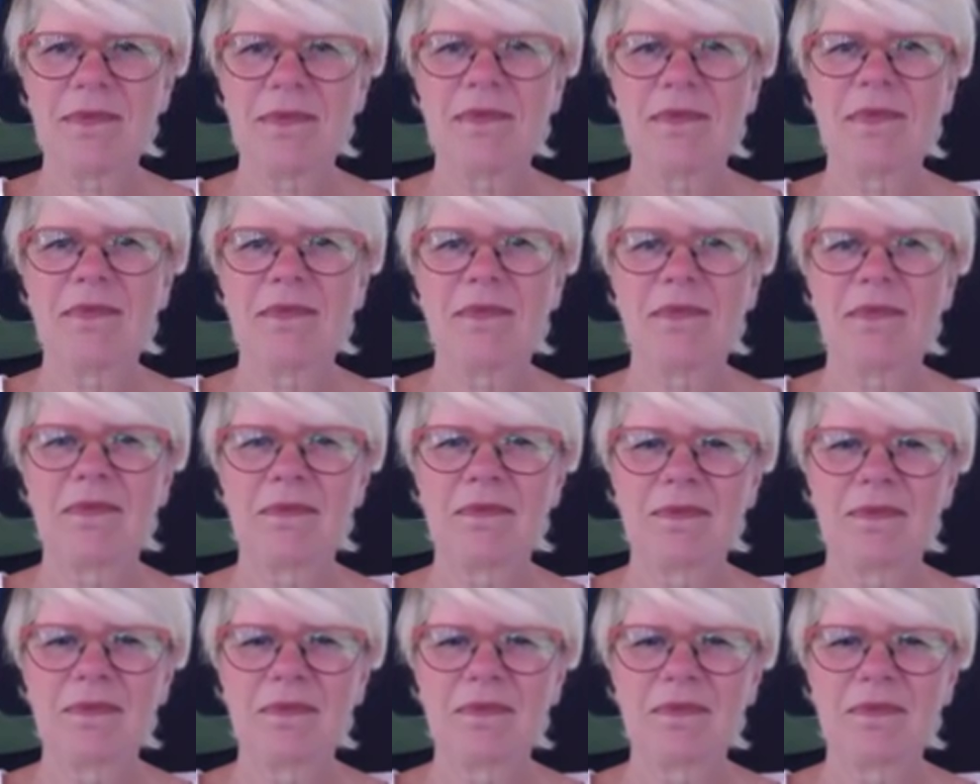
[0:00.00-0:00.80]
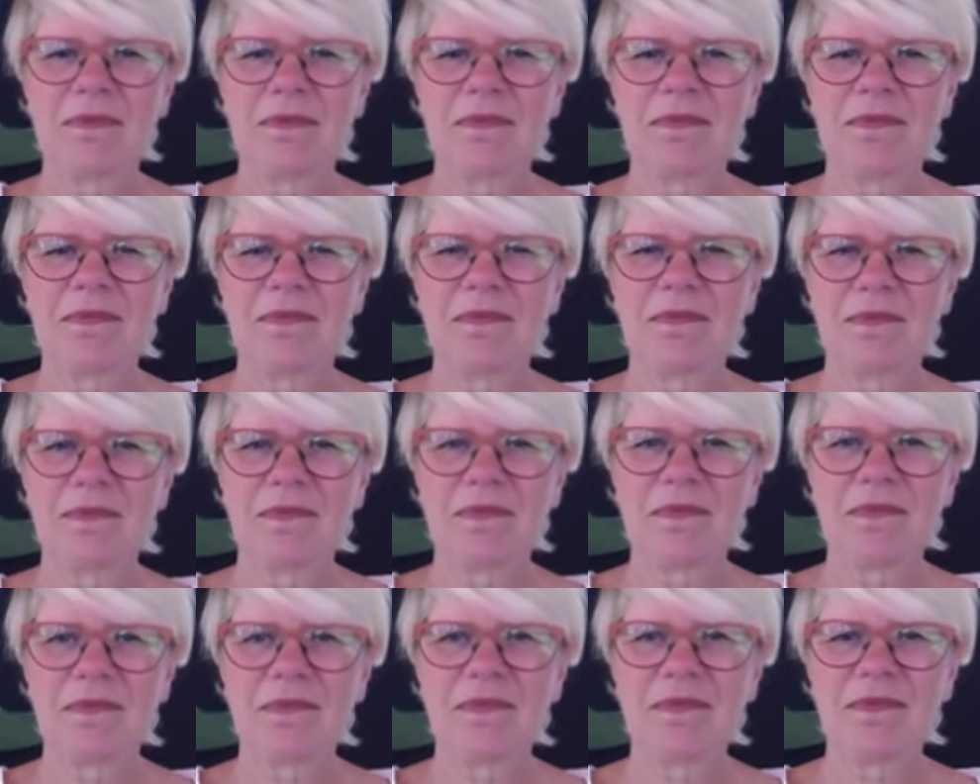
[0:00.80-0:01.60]
The
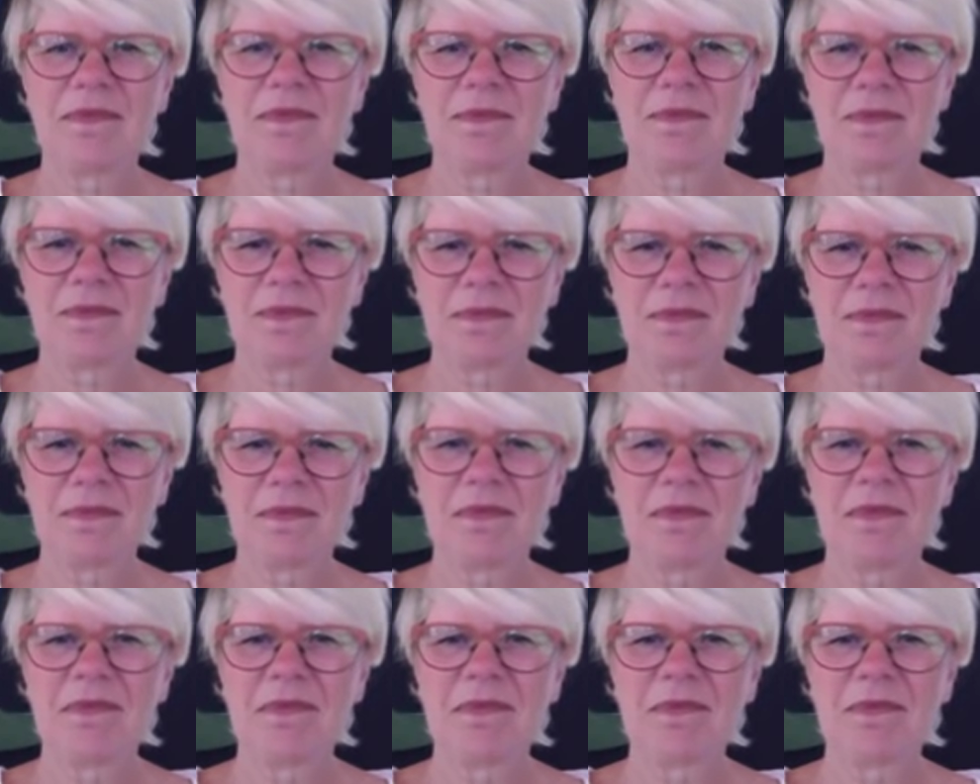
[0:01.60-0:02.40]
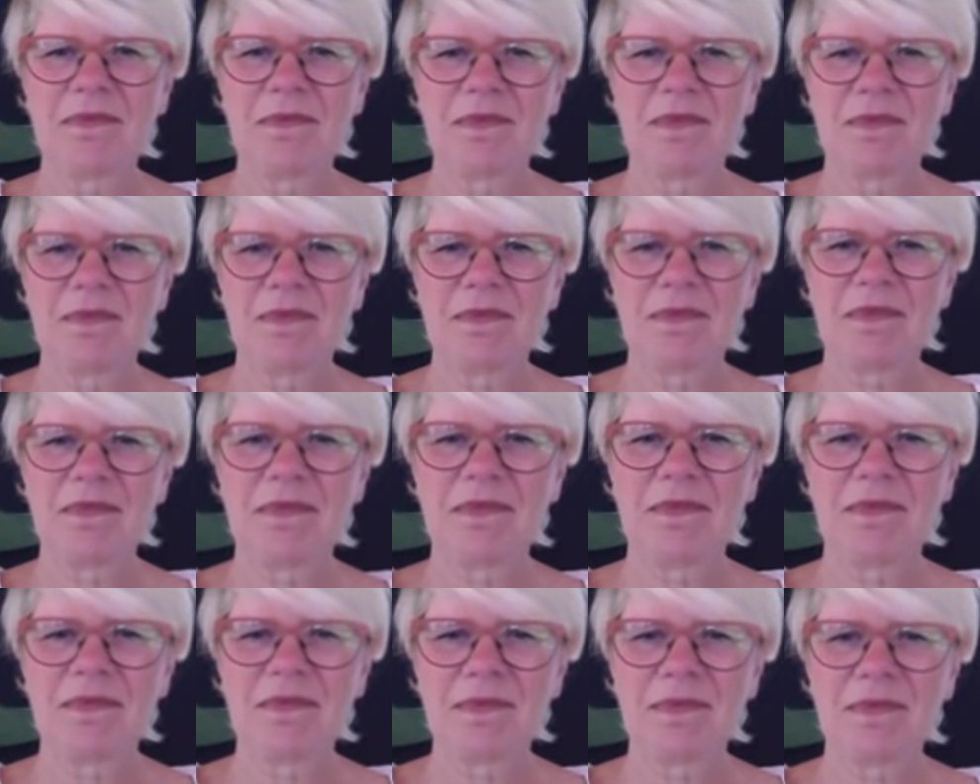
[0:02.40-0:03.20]
eggs will
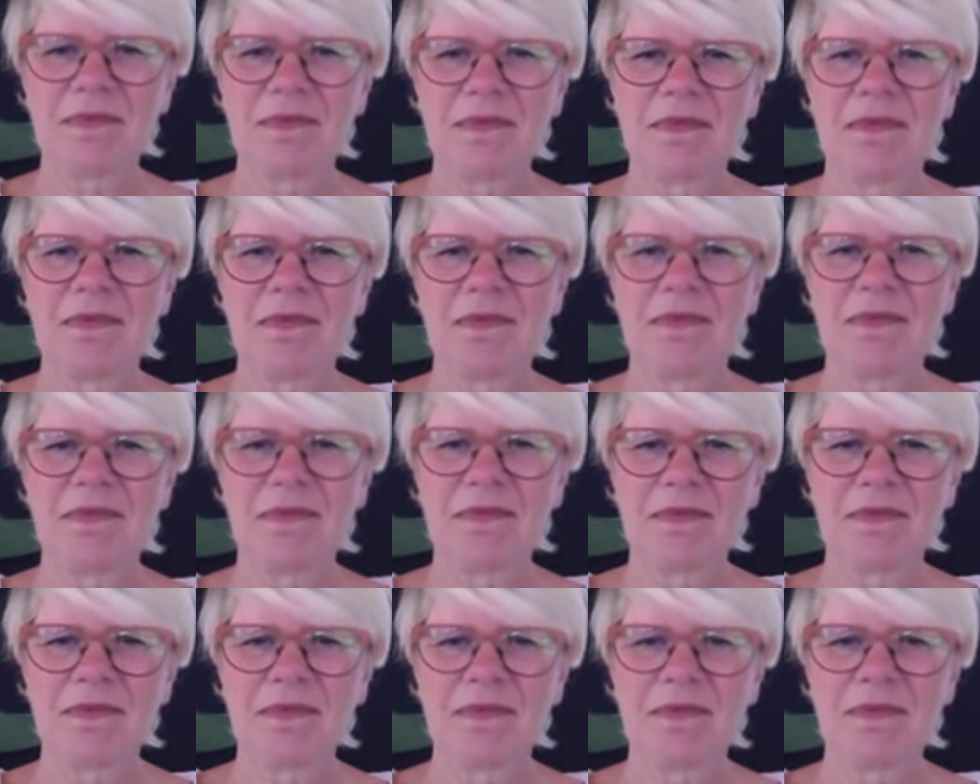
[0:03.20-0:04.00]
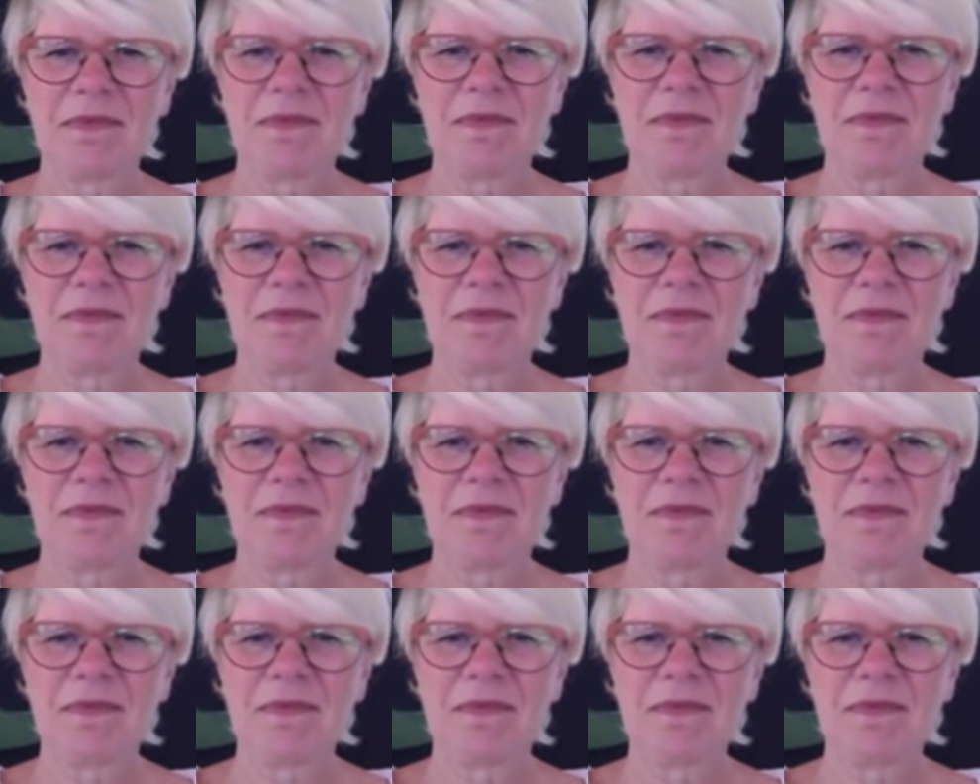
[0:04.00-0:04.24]
make your